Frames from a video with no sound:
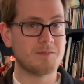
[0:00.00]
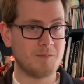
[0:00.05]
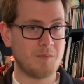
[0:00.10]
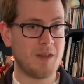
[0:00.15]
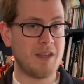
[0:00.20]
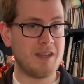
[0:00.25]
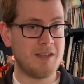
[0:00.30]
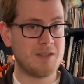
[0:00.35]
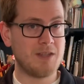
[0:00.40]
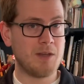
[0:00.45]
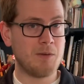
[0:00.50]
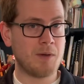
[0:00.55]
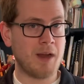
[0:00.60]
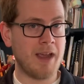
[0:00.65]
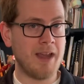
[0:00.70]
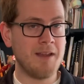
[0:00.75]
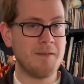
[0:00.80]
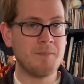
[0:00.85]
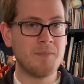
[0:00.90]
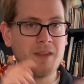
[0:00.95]
Easy,
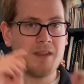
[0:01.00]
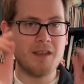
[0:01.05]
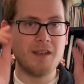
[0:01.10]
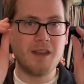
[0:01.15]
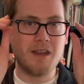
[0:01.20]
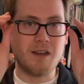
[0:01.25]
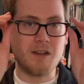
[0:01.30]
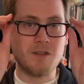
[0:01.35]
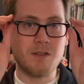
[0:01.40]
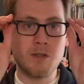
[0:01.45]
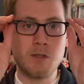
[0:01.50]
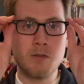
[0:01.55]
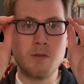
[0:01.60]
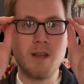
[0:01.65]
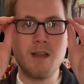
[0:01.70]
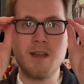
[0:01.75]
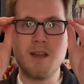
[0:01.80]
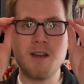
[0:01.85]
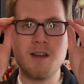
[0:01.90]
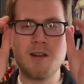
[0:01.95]
right? Here's a
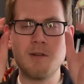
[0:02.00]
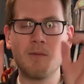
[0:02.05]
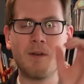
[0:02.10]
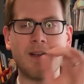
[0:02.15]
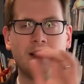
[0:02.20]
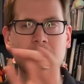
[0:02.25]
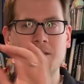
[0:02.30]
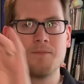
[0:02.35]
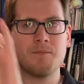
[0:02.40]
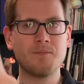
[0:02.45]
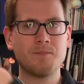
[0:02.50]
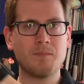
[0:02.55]
trickier one.